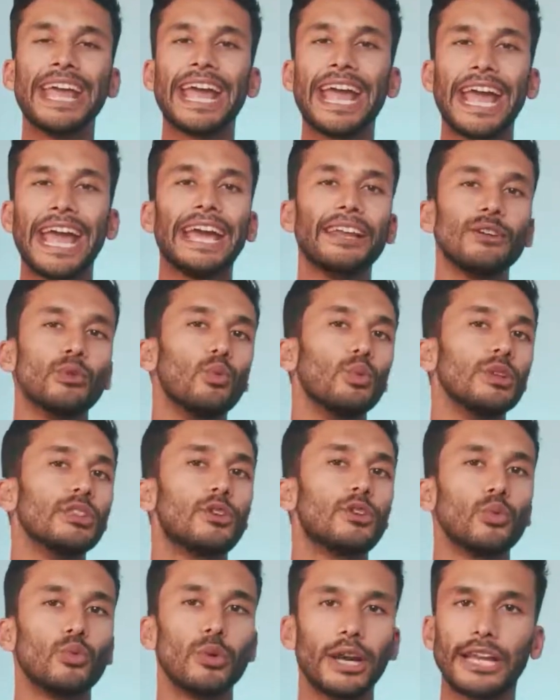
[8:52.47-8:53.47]
and with
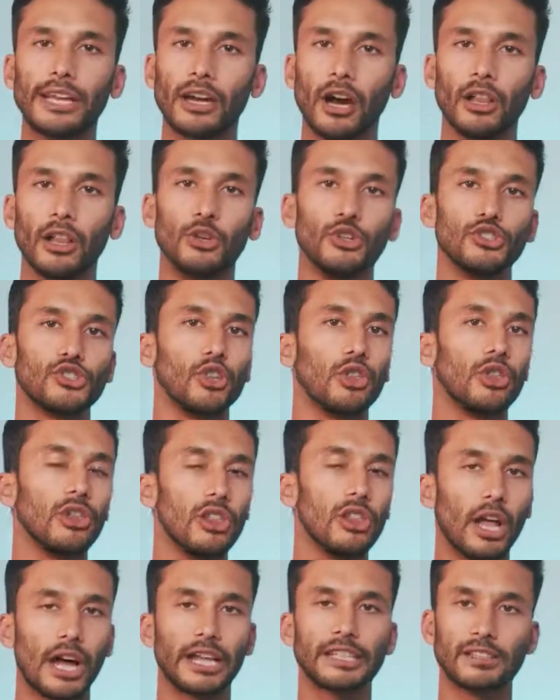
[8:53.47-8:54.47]
great colors,
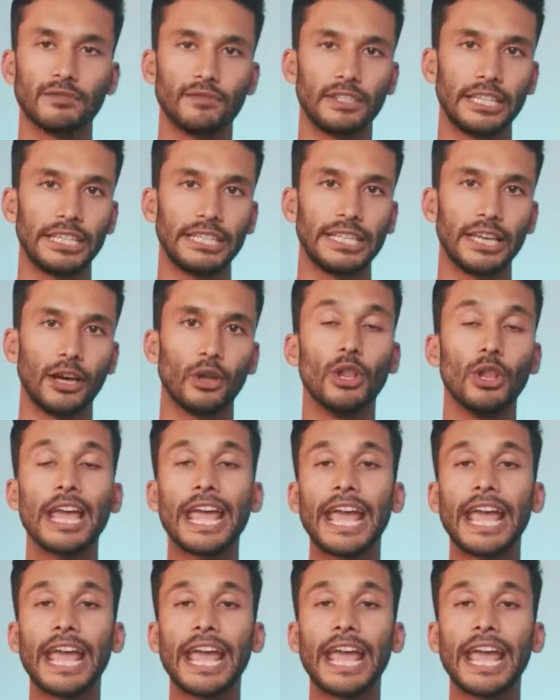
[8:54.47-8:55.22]
lots of detail.